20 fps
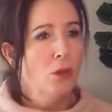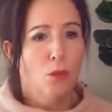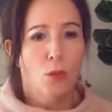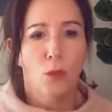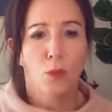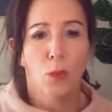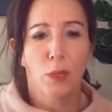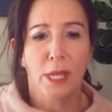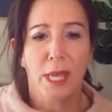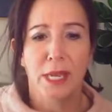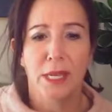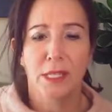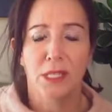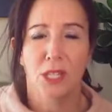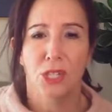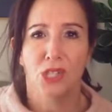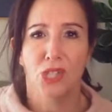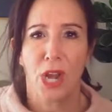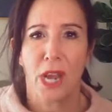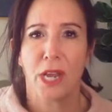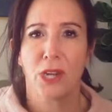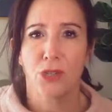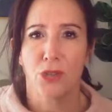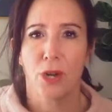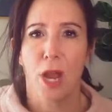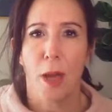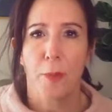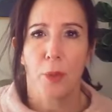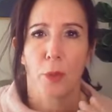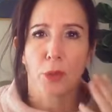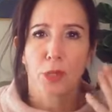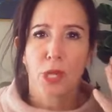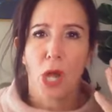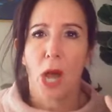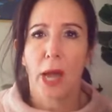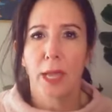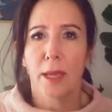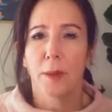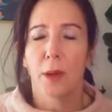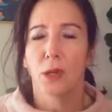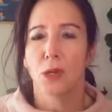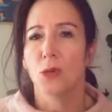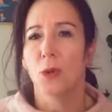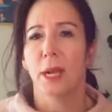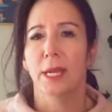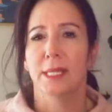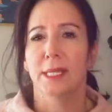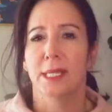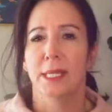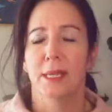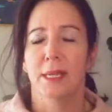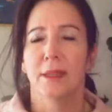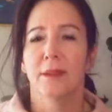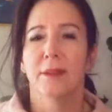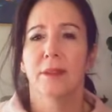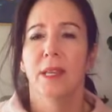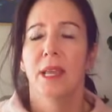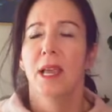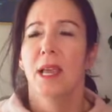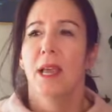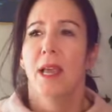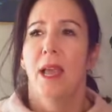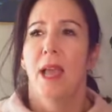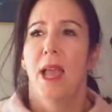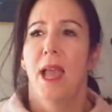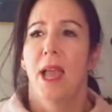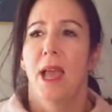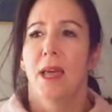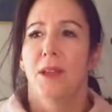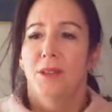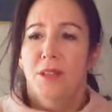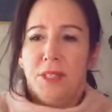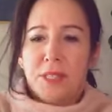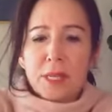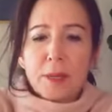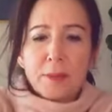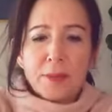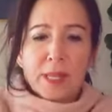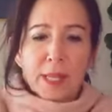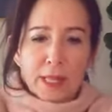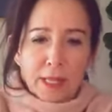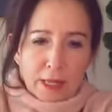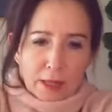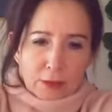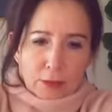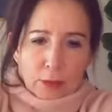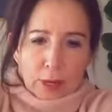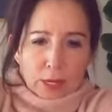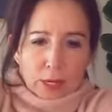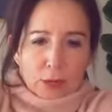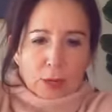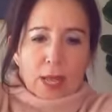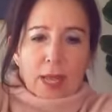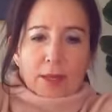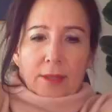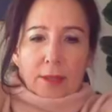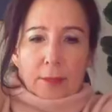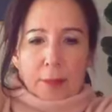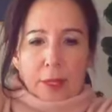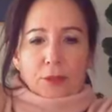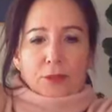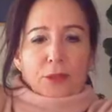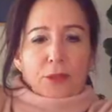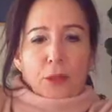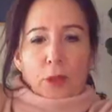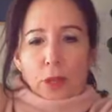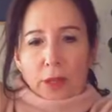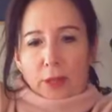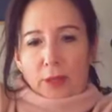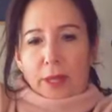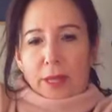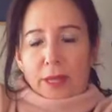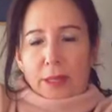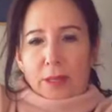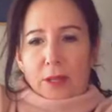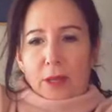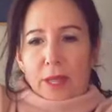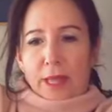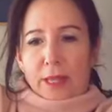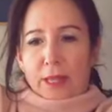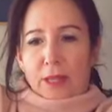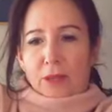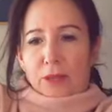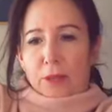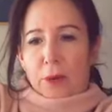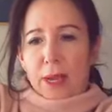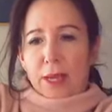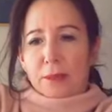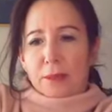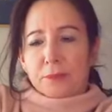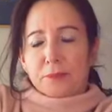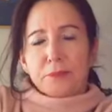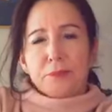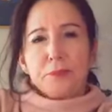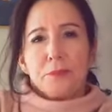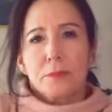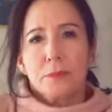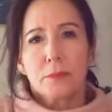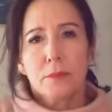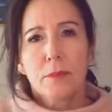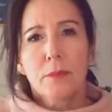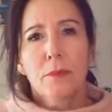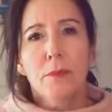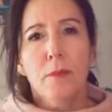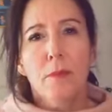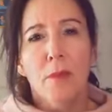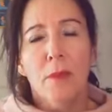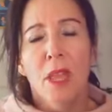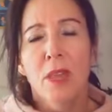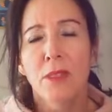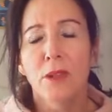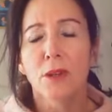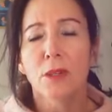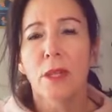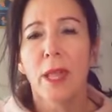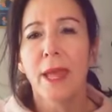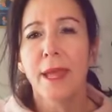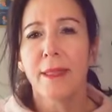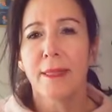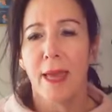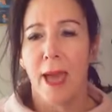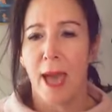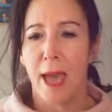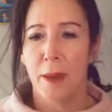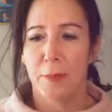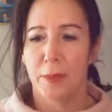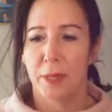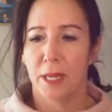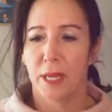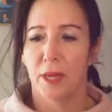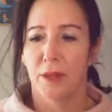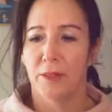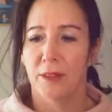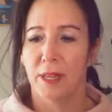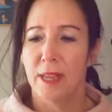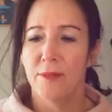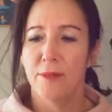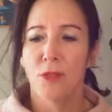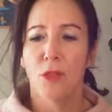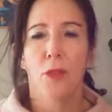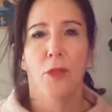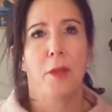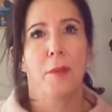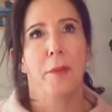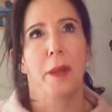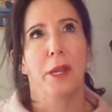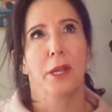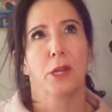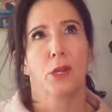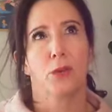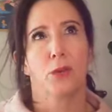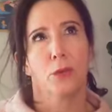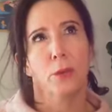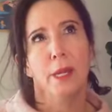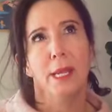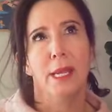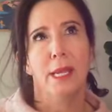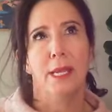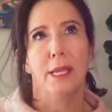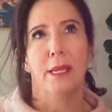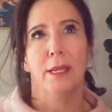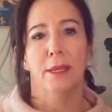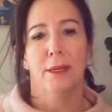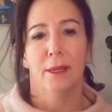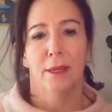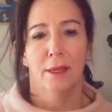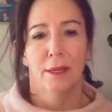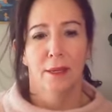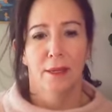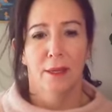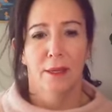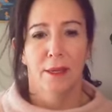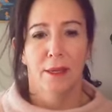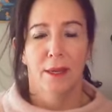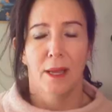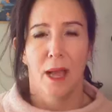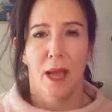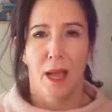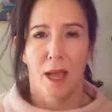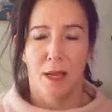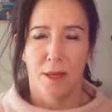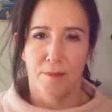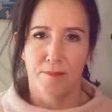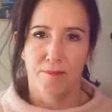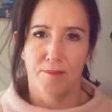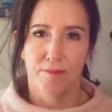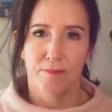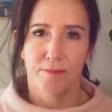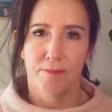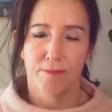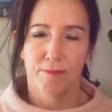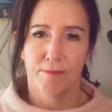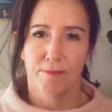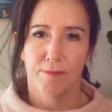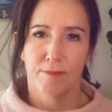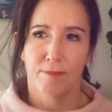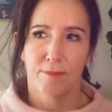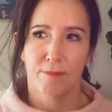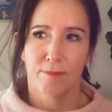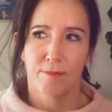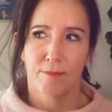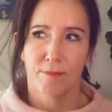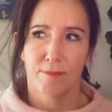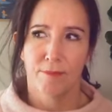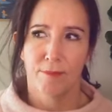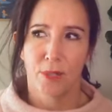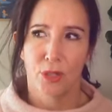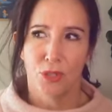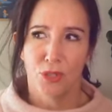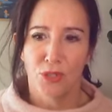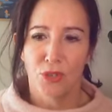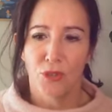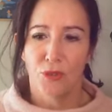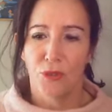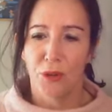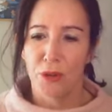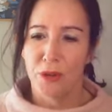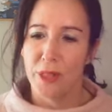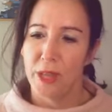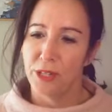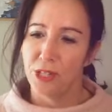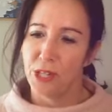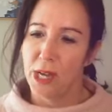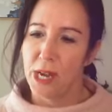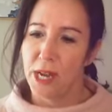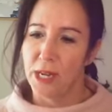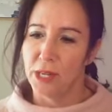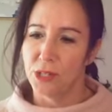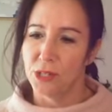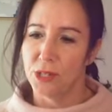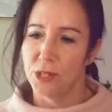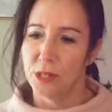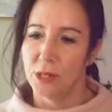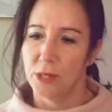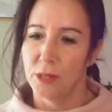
related to change or not, but we're talking about new ideas and the team's like this, right? You can't see me, it's too late. Like they're like this, right? And they're like that because even though they might agree, um, they're still fearing that change